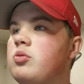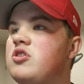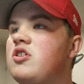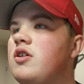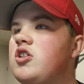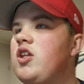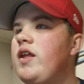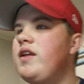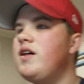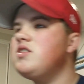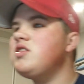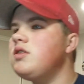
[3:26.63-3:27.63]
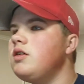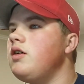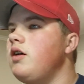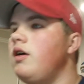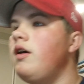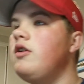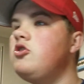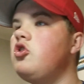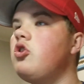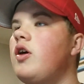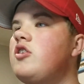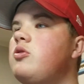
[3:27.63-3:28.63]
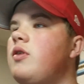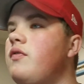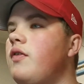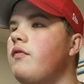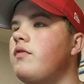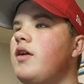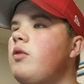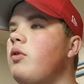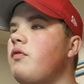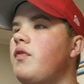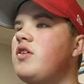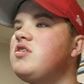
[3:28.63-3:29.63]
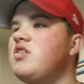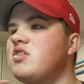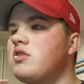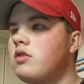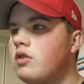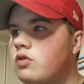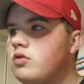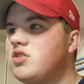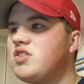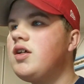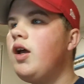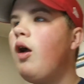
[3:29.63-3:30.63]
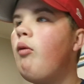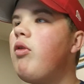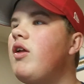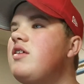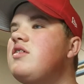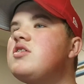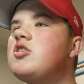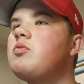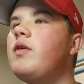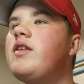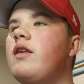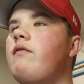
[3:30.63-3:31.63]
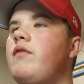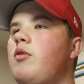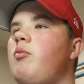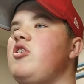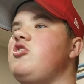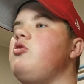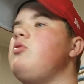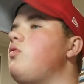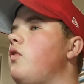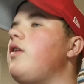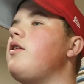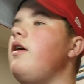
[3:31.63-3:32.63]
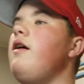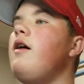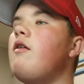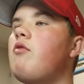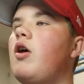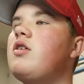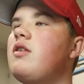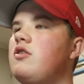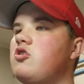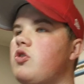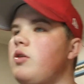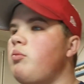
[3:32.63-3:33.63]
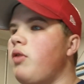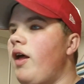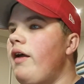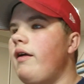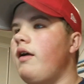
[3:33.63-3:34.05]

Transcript: initially announced in July 2015 with Francis Lawrence planning to direct the film and Sean Grant writing the screenplay.